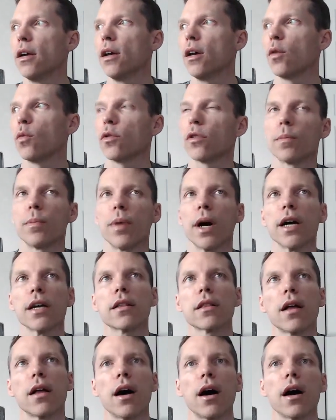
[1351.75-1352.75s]
with a
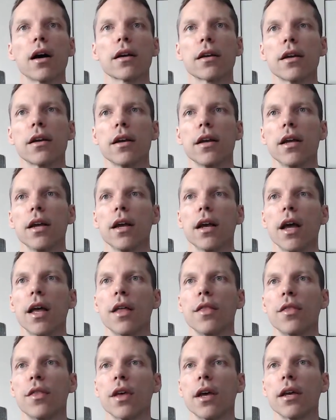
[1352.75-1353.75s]
bike lock,
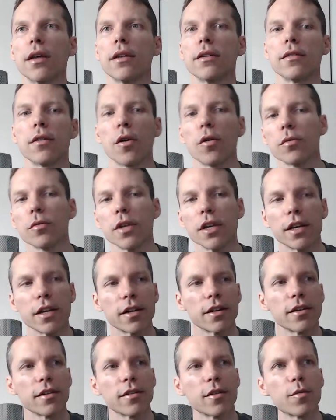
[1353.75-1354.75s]
and then
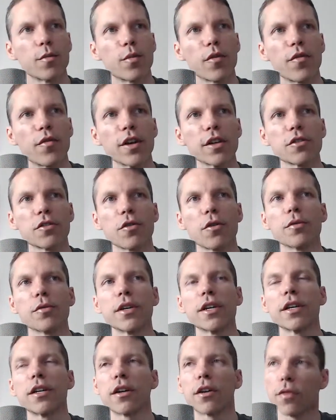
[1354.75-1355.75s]
the professor
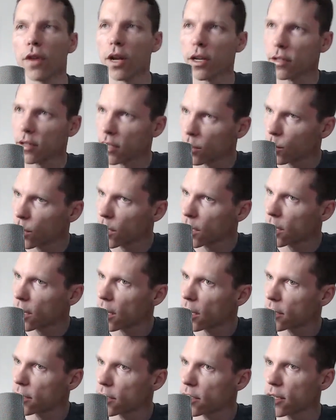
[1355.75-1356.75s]
only getting arrested
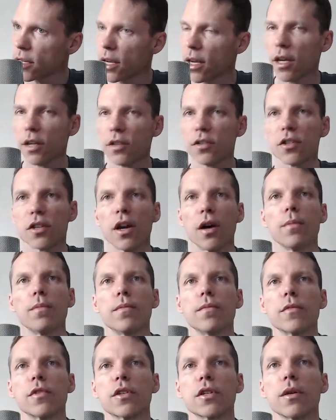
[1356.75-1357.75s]
because
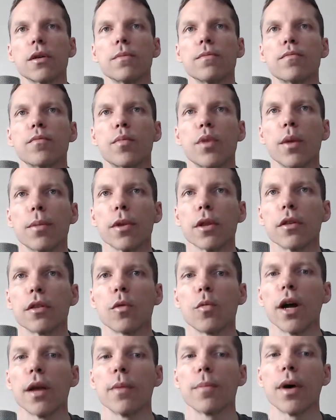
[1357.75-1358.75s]
some people in
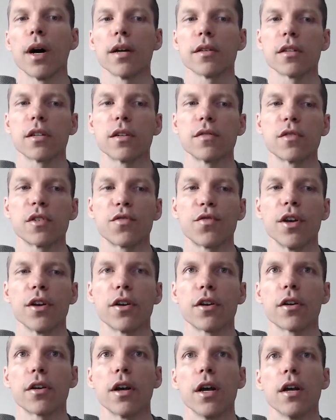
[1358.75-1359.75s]
the white positive
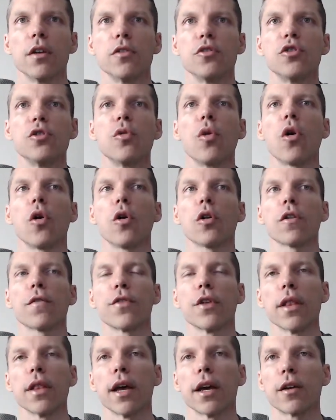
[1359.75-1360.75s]
sphere do all of
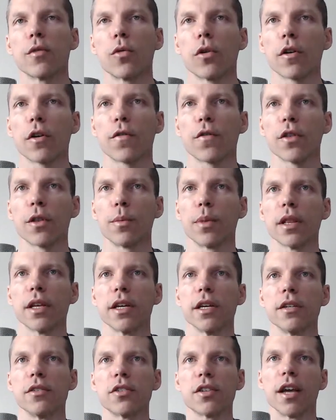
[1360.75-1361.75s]
the legwork for the
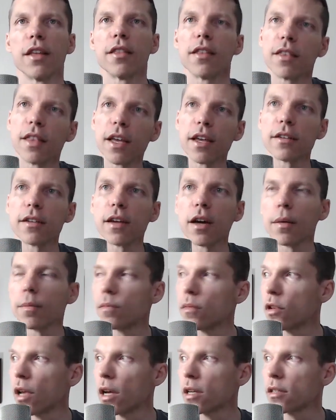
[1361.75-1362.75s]
police, and then they end
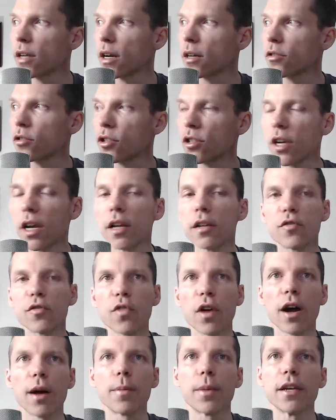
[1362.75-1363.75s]
up, as I understand,
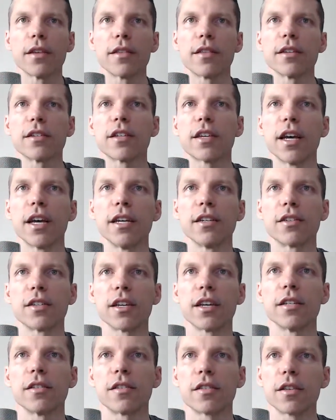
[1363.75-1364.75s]
dropping this case
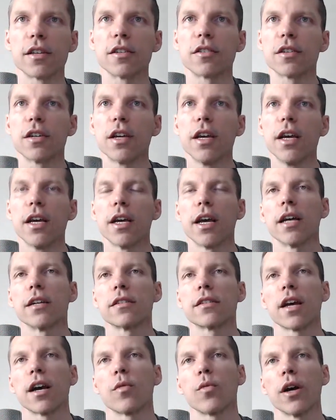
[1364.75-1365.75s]
against this
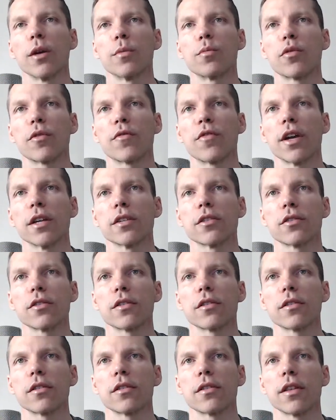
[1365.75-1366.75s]
anti-white
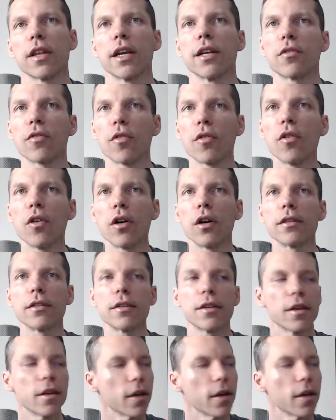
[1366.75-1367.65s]
professor later on,